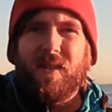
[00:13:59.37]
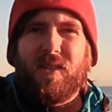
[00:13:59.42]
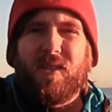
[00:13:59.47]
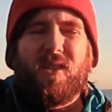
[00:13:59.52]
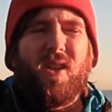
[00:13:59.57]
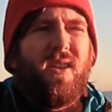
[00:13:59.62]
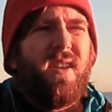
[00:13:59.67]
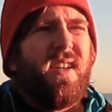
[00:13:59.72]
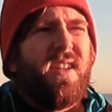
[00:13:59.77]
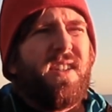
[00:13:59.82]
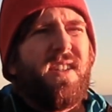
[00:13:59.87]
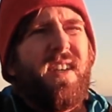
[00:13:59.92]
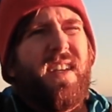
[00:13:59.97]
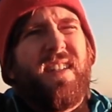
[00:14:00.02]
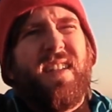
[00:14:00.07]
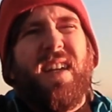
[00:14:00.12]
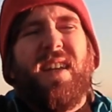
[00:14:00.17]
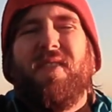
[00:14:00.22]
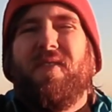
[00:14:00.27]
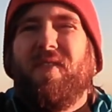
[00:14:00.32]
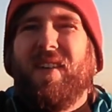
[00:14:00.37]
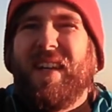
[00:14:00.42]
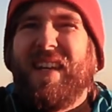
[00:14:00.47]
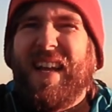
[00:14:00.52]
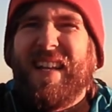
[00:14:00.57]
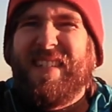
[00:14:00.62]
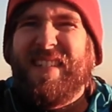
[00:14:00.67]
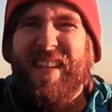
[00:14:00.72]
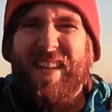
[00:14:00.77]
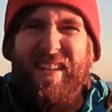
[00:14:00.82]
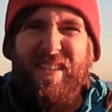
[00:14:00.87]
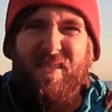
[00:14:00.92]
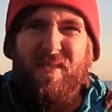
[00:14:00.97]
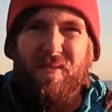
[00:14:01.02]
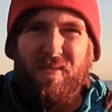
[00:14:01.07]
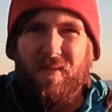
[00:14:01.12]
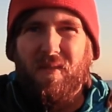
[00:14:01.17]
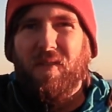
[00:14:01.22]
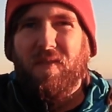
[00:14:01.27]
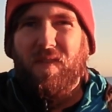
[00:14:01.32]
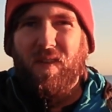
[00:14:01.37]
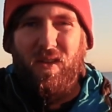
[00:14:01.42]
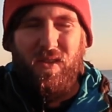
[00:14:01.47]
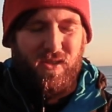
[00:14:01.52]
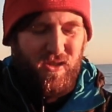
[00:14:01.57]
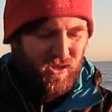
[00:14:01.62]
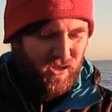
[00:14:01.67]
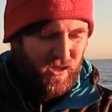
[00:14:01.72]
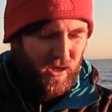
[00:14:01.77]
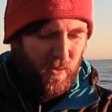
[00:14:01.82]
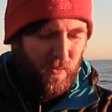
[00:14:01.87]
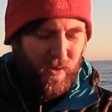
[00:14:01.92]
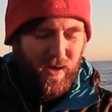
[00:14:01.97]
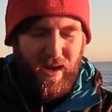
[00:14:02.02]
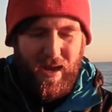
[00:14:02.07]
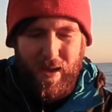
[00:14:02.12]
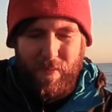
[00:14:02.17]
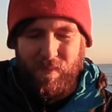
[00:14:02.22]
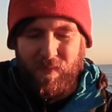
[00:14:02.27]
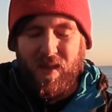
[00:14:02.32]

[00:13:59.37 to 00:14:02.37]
let's call it a set it and forget it filter, shall we?